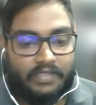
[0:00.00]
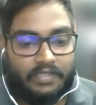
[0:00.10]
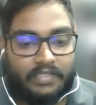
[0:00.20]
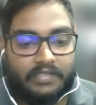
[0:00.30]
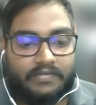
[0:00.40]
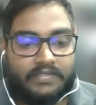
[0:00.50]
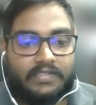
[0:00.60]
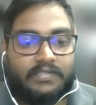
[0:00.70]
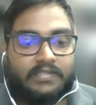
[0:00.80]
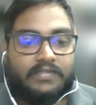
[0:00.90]
in the
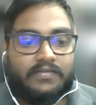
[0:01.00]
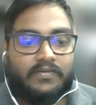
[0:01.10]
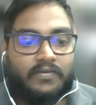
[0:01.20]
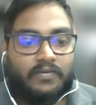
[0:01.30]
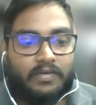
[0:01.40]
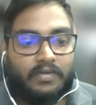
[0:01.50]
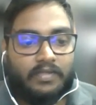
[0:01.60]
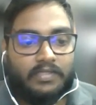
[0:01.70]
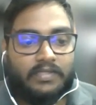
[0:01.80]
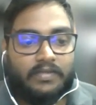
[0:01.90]
researches or
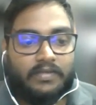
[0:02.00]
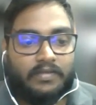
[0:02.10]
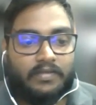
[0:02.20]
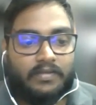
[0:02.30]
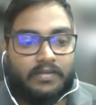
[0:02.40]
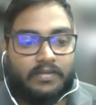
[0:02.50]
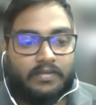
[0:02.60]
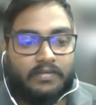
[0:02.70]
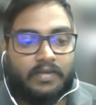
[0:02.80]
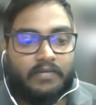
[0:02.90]
the
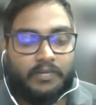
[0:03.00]
our